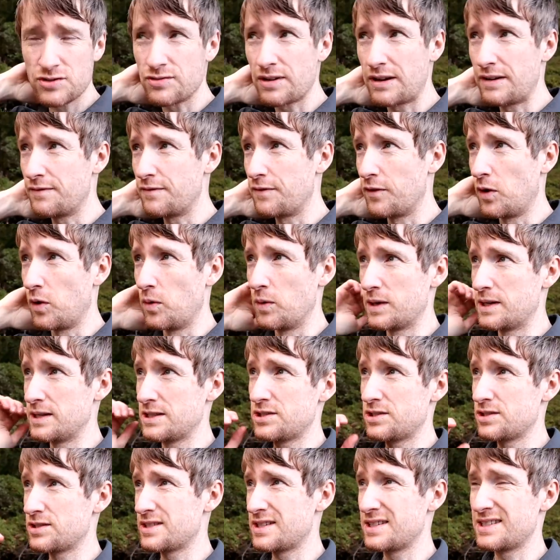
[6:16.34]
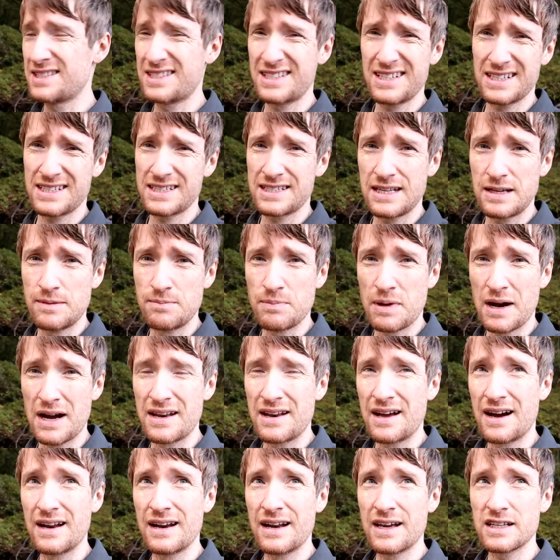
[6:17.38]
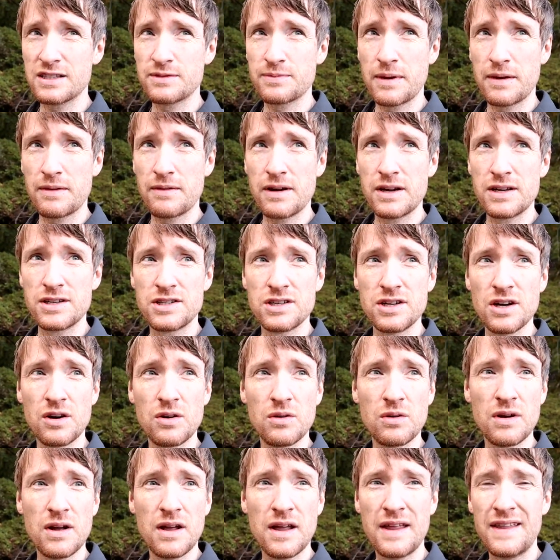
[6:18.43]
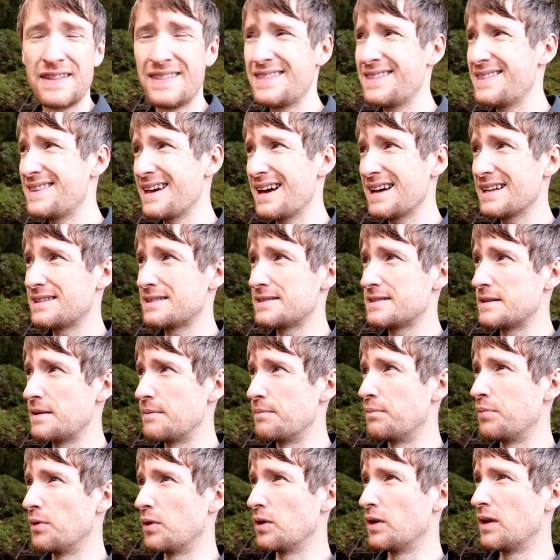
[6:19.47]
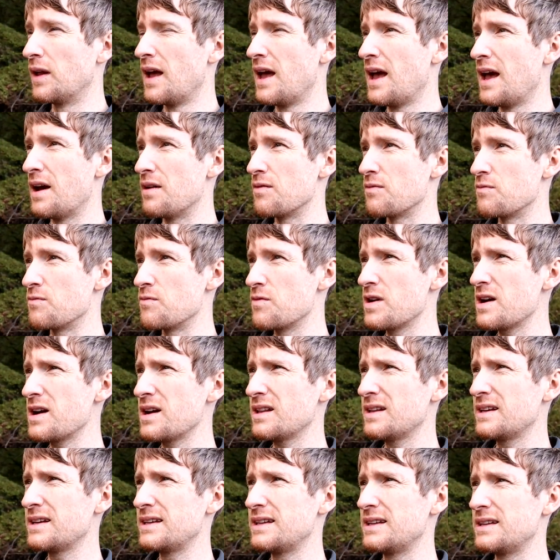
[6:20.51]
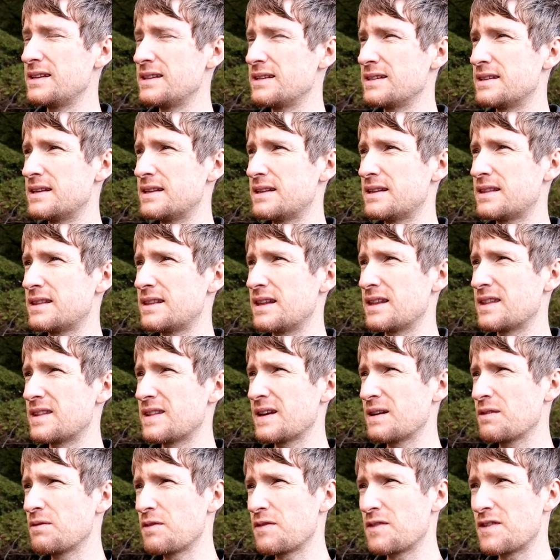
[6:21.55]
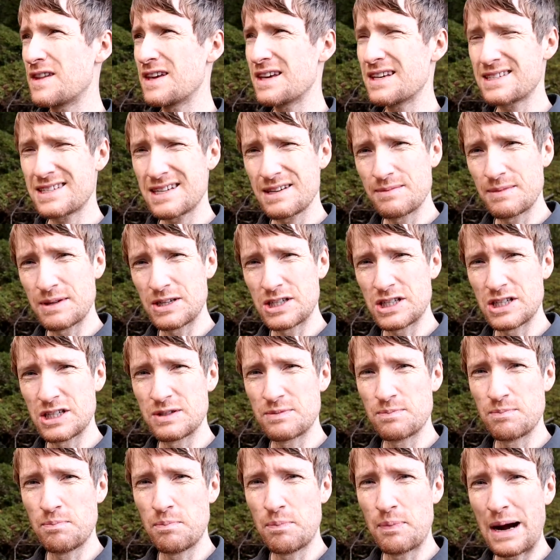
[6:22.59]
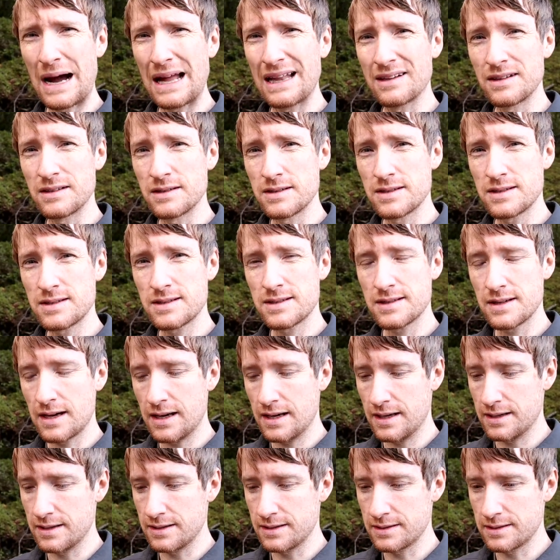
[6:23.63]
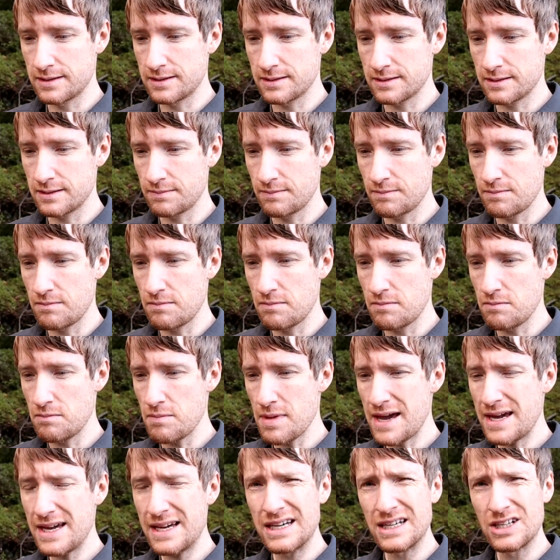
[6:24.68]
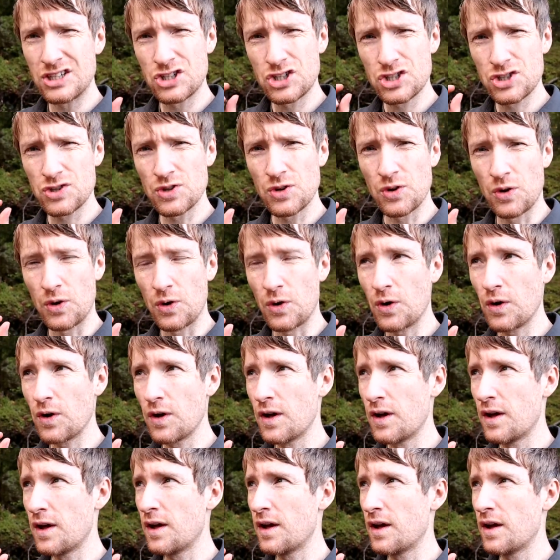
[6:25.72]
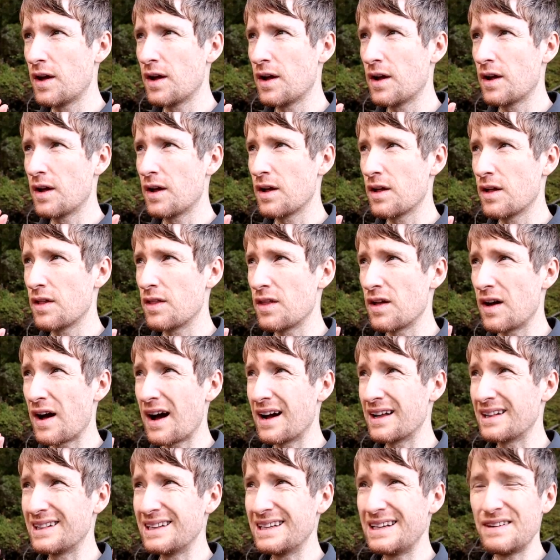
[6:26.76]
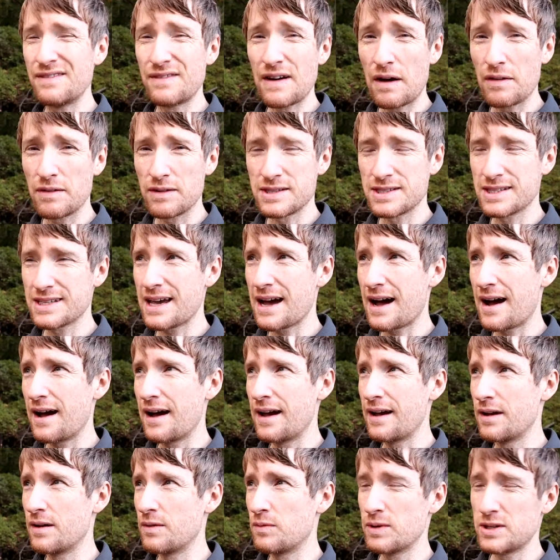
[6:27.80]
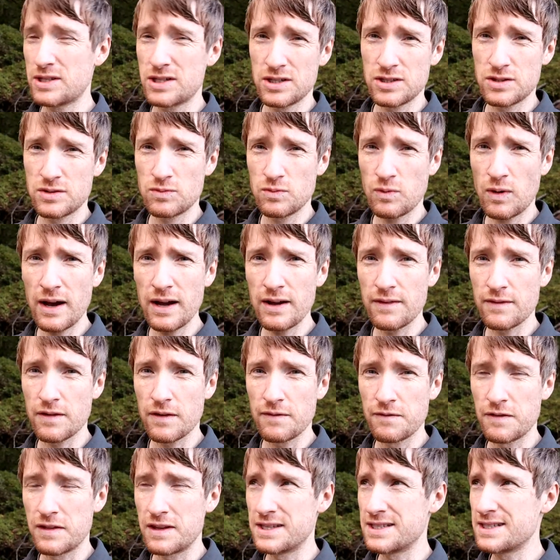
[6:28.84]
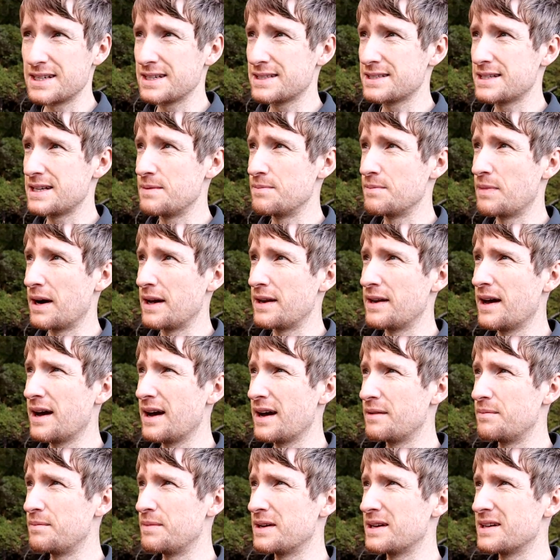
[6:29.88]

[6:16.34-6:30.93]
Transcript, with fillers: straightforward. It's just a sixteen by nine aspect ratio, dead simple. Really, the, the thing with this image is balance and making sure that I leave out the sky, which is why I've gone for the sixteen by nine,